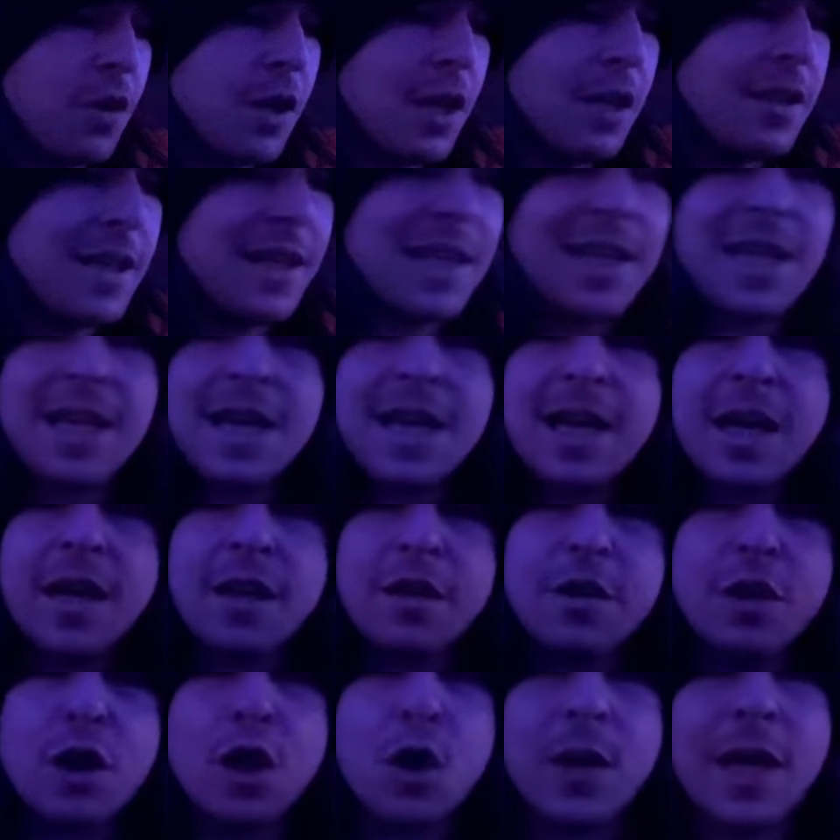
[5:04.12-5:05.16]
kind of like, yeah,
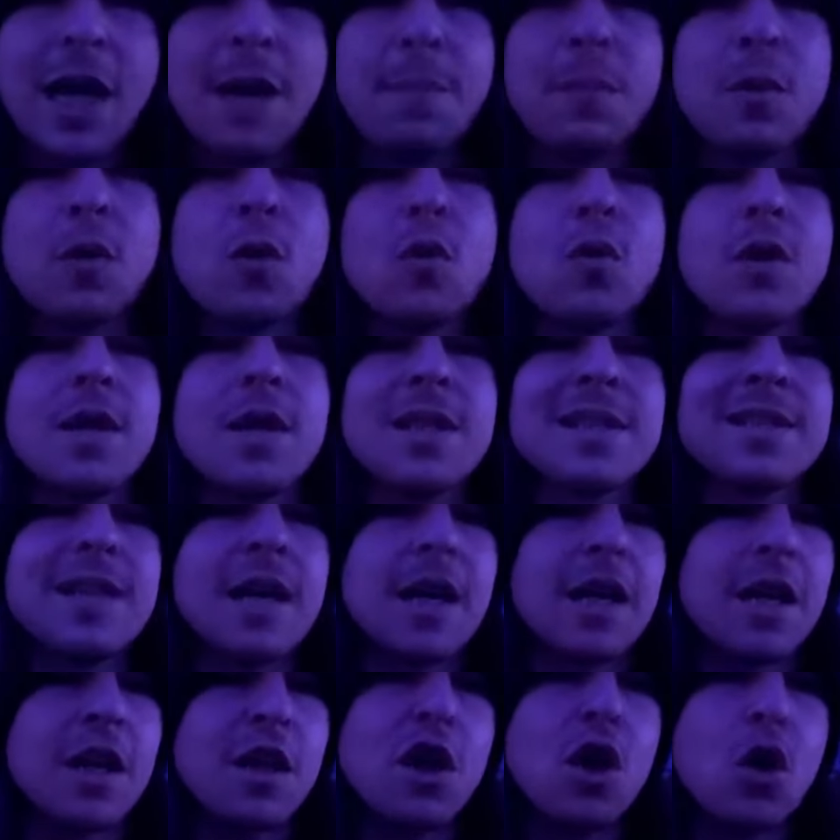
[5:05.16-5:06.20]
no, Capricorn, it's
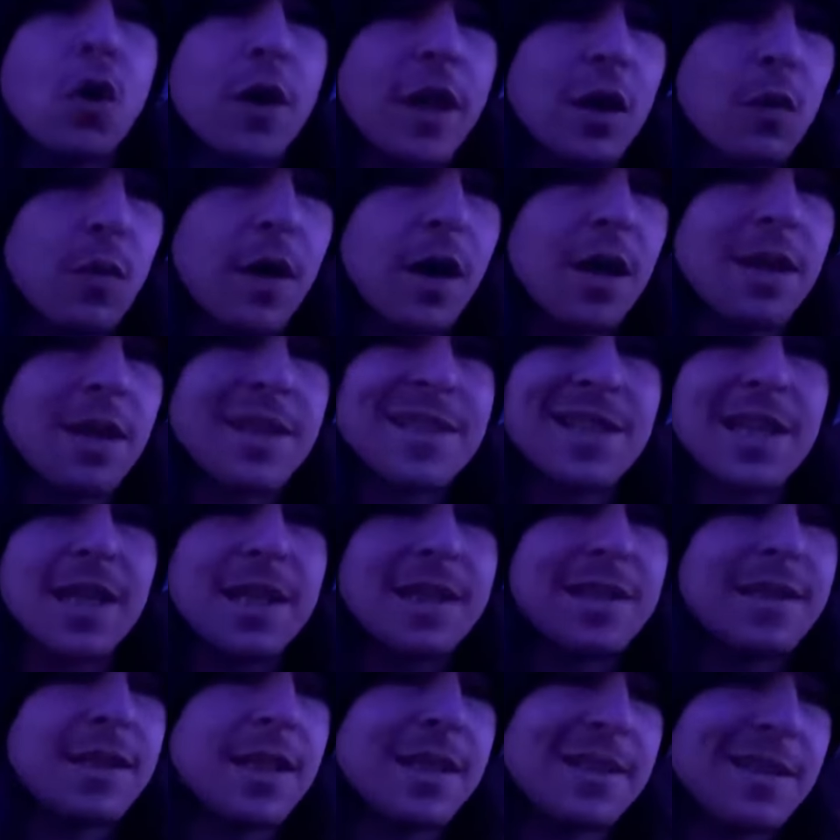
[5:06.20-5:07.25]
not going to go anywhere.
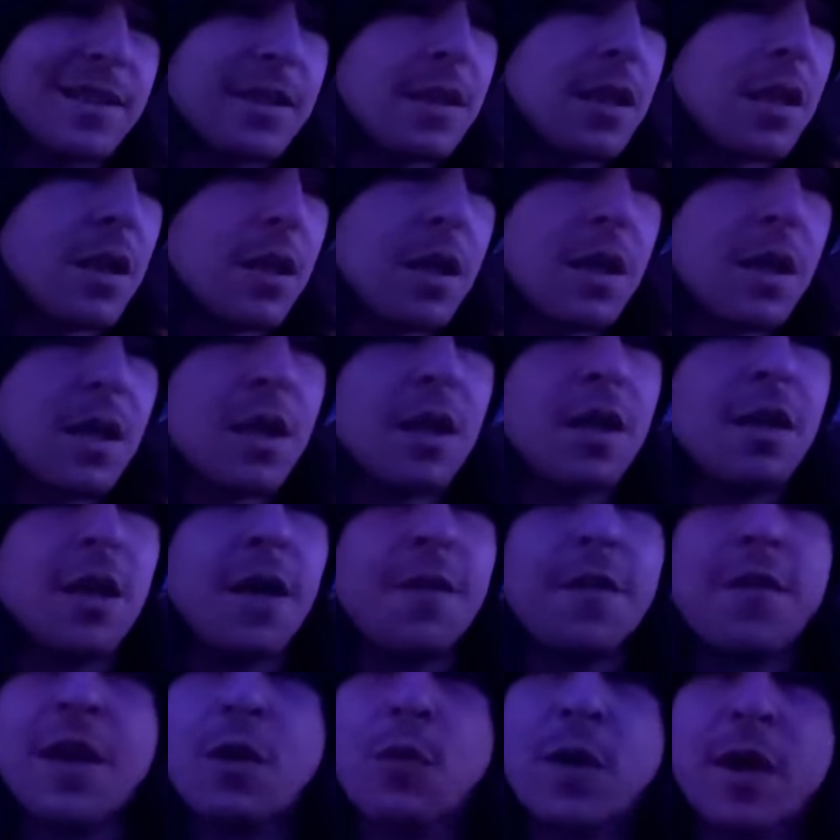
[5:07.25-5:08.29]
It's
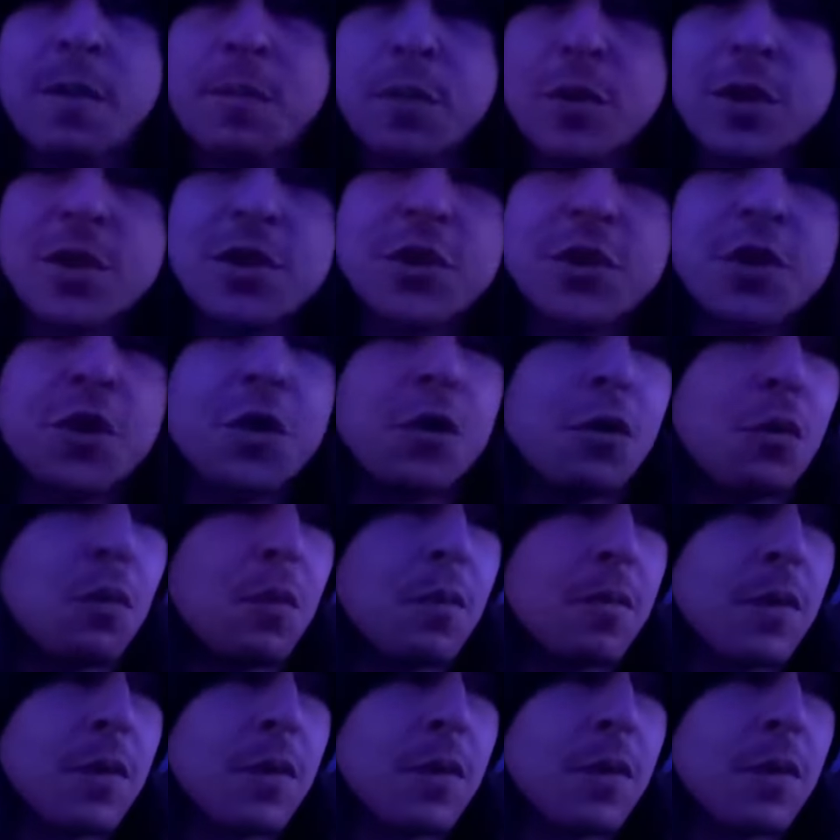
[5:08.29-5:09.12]
nothing they want to pursue.